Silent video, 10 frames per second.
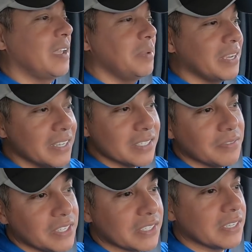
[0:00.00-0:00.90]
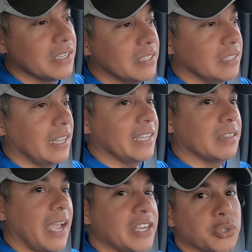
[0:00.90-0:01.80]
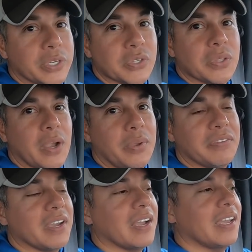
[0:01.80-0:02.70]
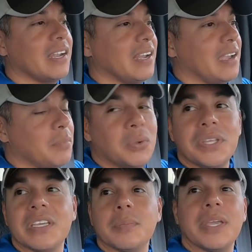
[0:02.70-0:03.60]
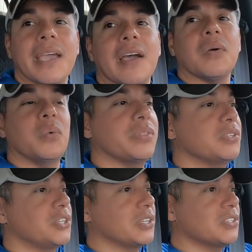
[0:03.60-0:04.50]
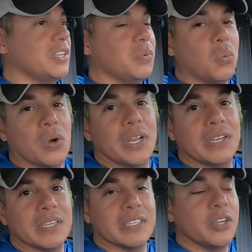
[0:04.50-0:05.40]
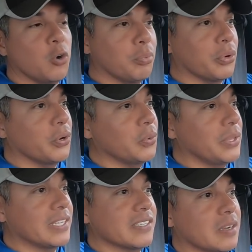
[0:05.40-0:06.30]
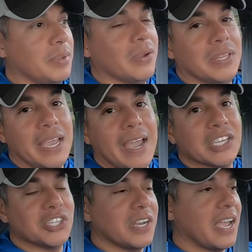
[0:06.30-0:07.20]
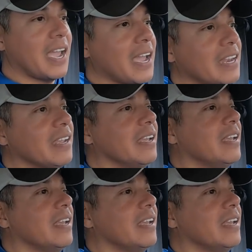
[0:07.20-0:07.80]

and because of this like light drizzle that we've got, I'm only coming out with just the one GoPro that's gonna be on the action hat.